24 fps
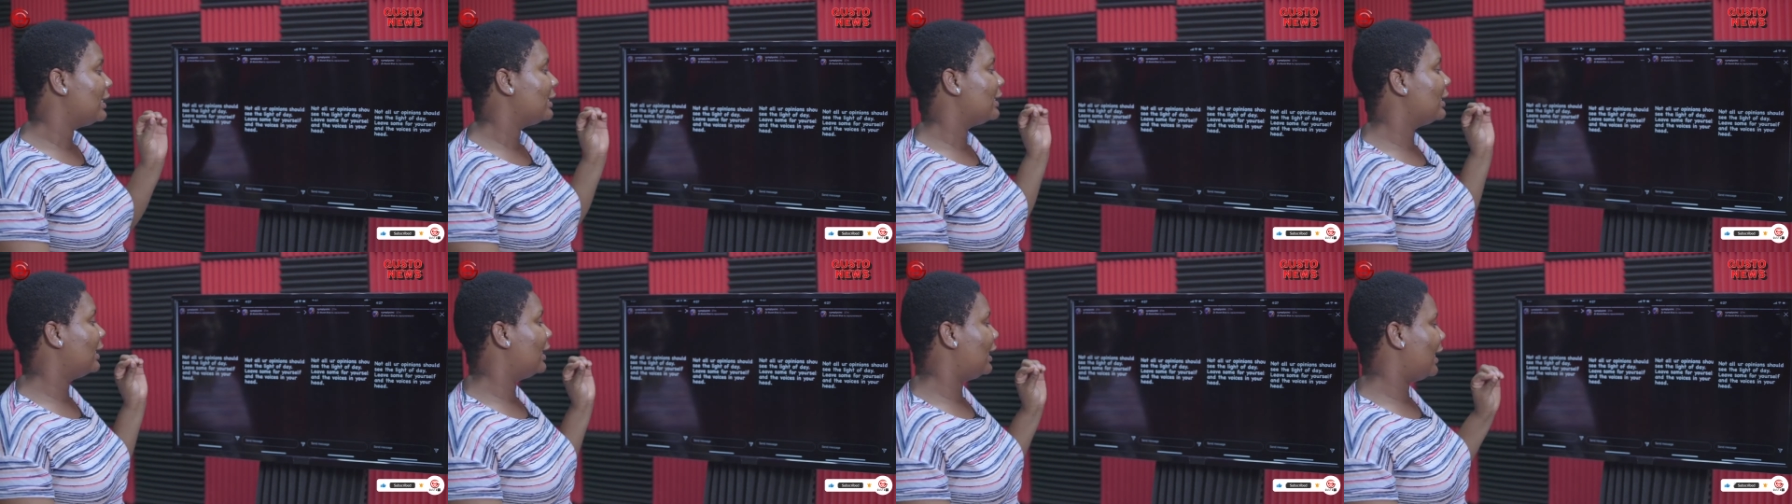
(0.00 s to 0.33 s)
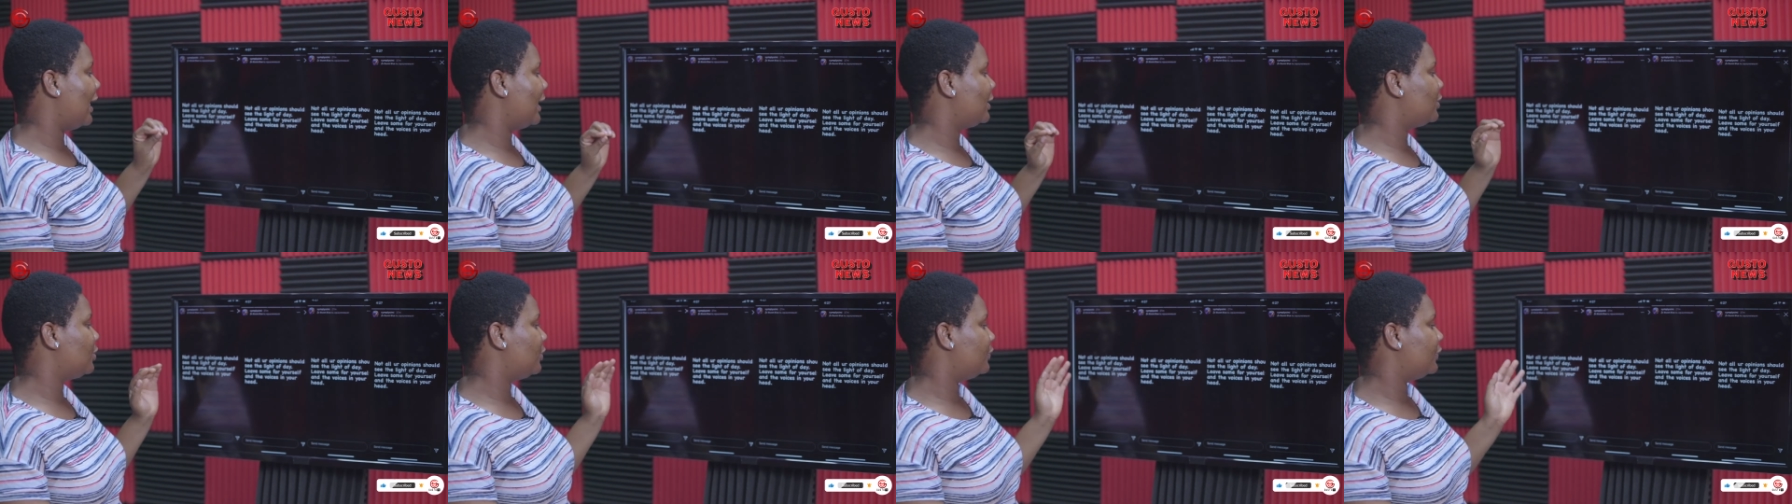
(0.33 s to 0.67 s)
the
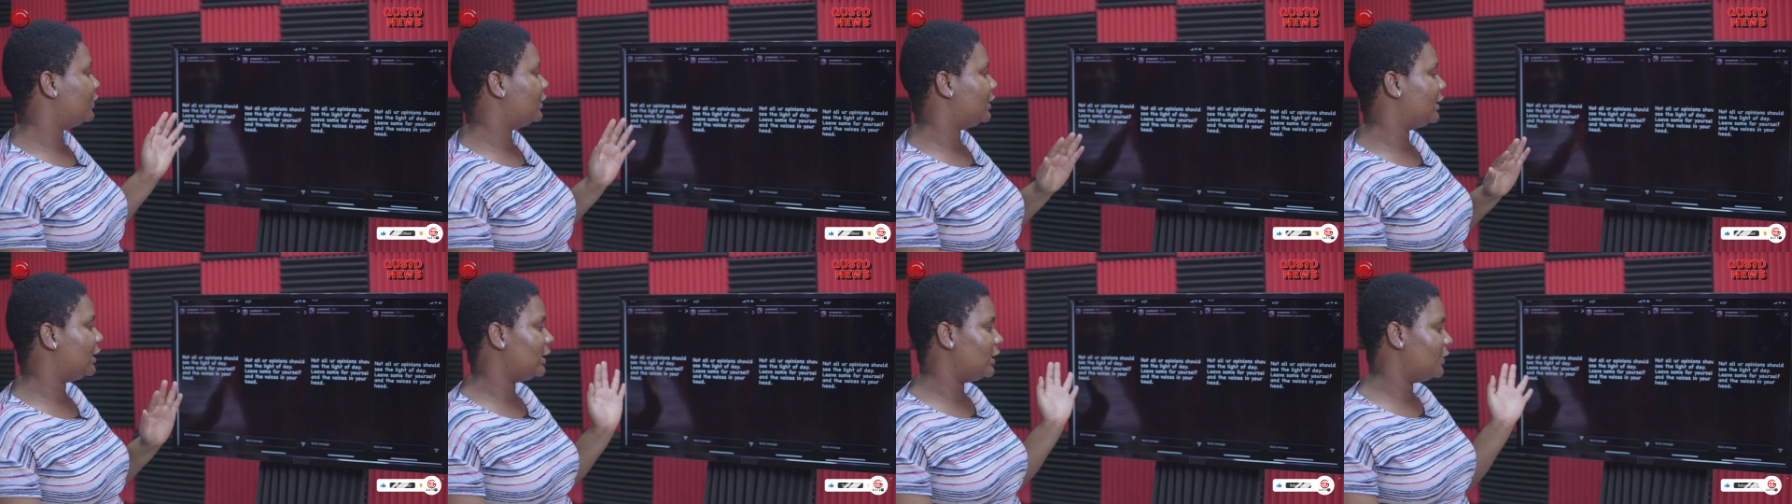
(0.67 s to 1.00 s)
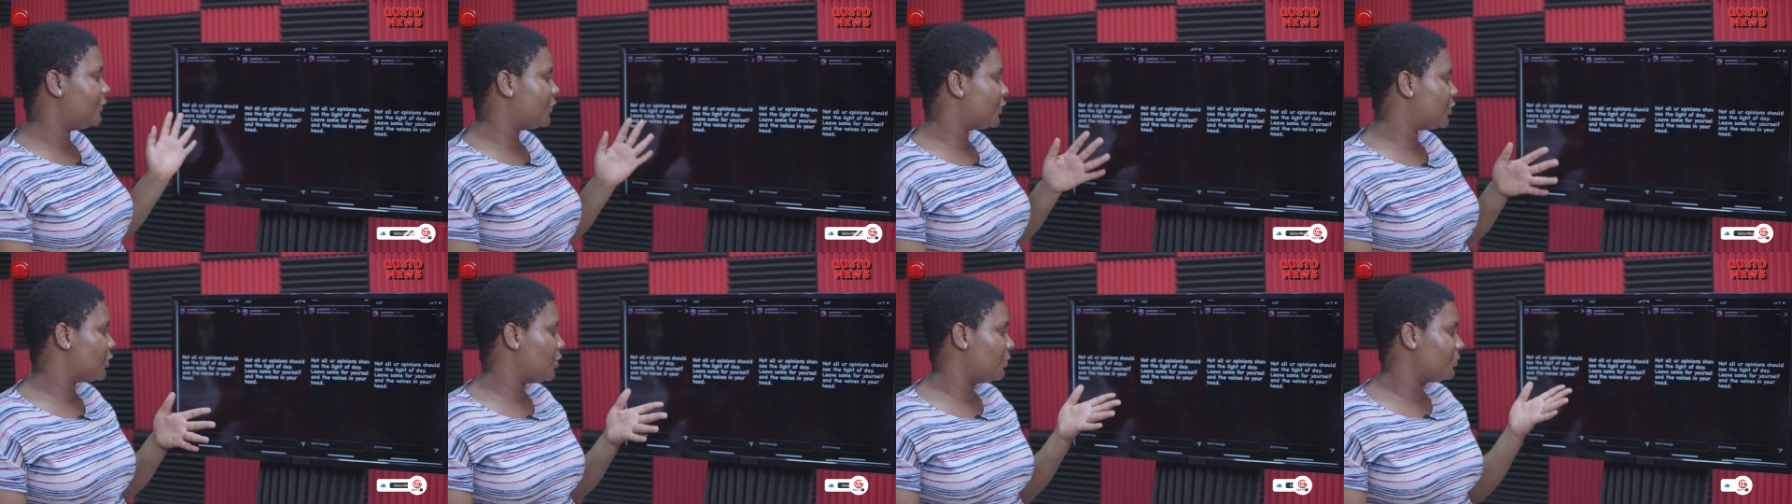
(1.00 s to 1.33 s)
light of the day
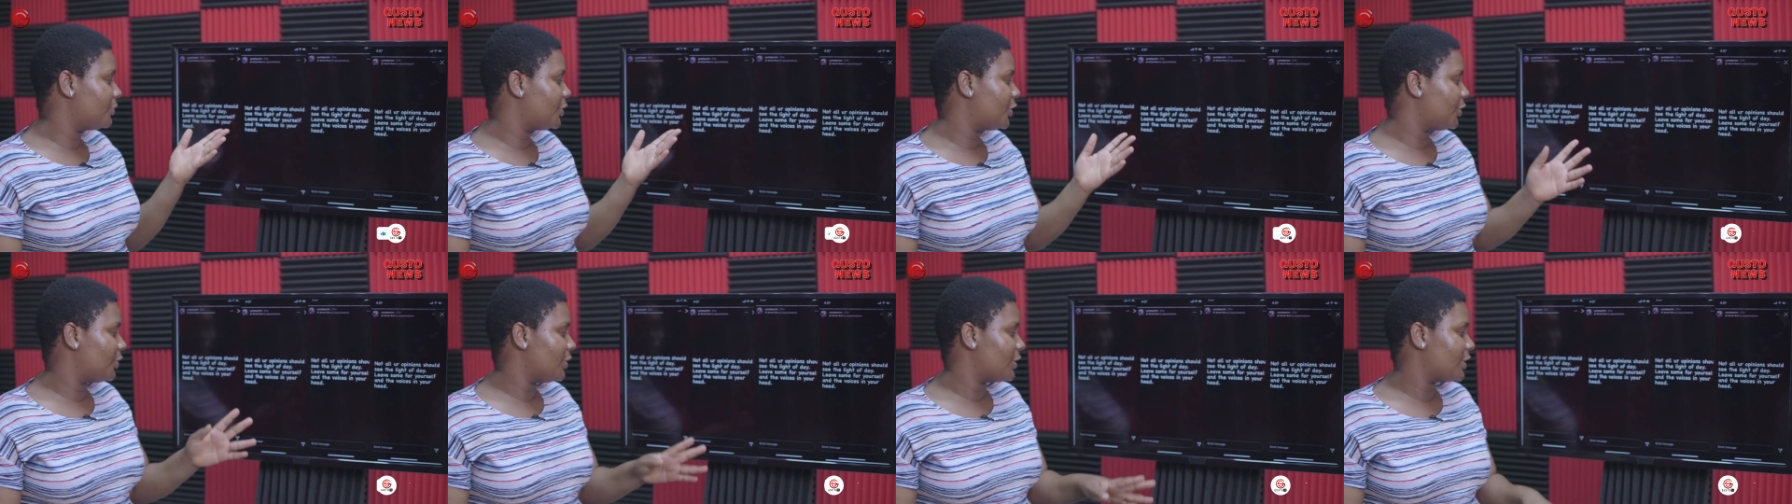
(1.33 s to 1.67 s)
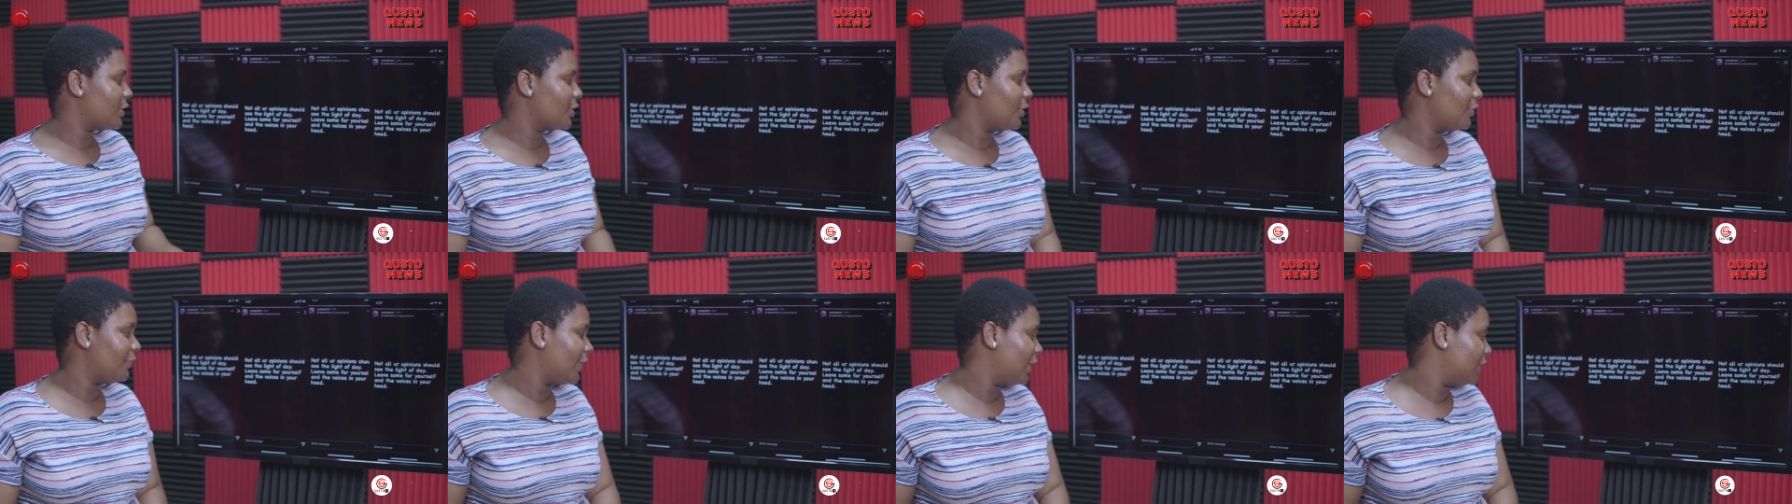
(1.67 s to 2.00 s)
leave some to
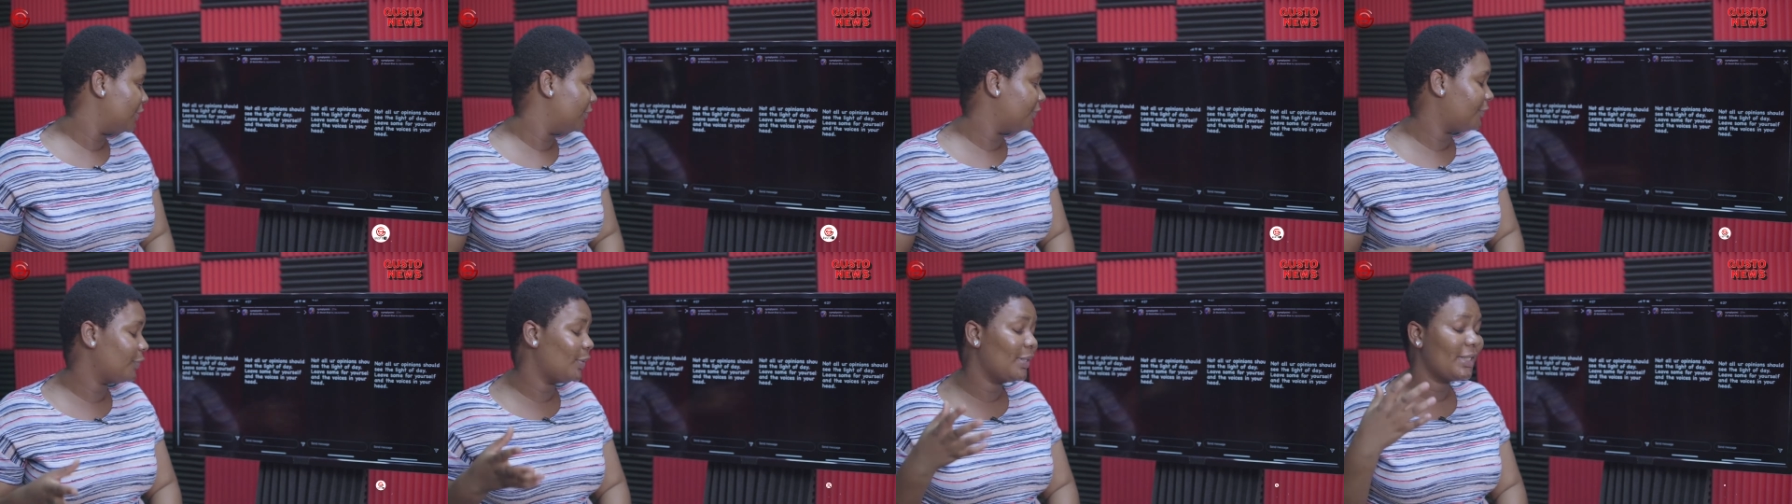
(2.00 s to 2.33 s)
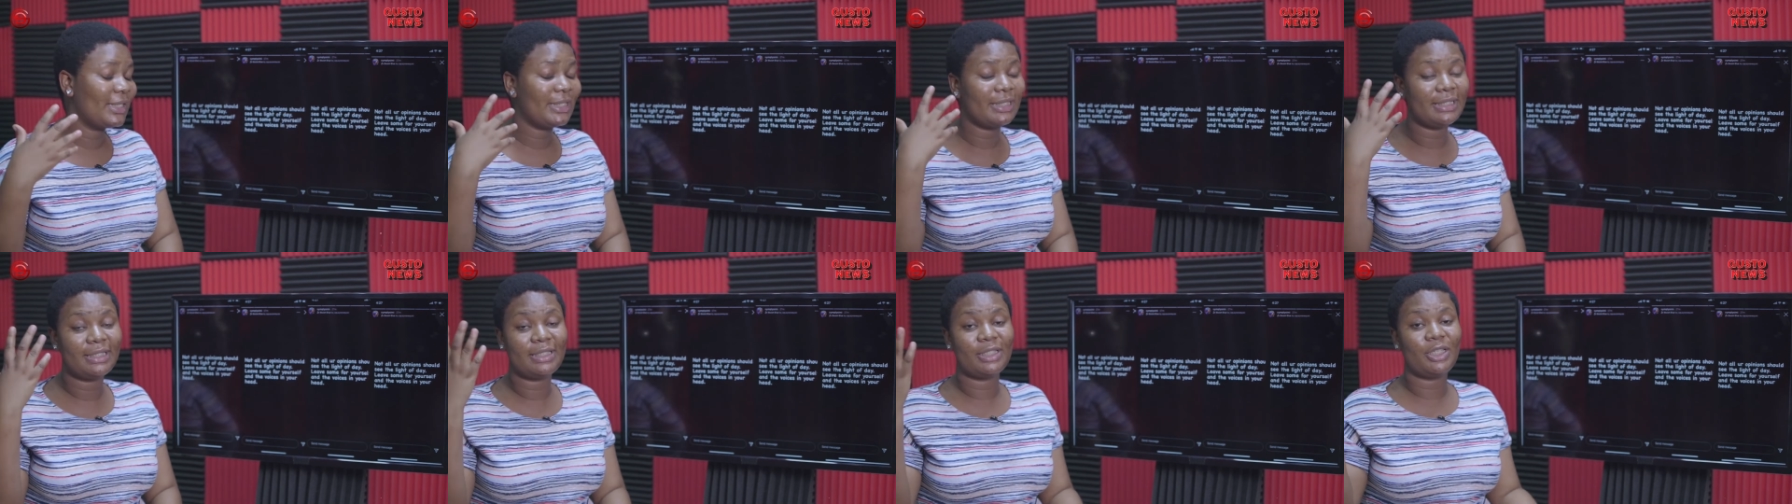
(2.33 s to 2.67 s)
yourself and the
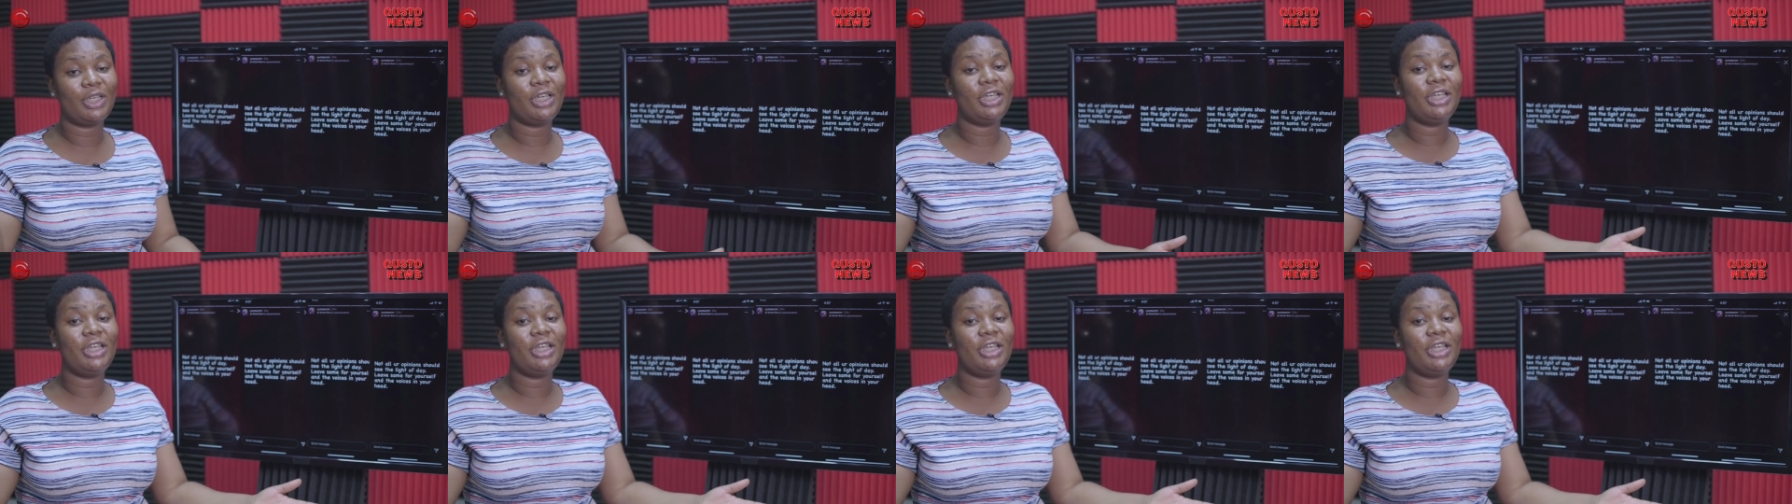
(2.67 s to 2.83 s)
voices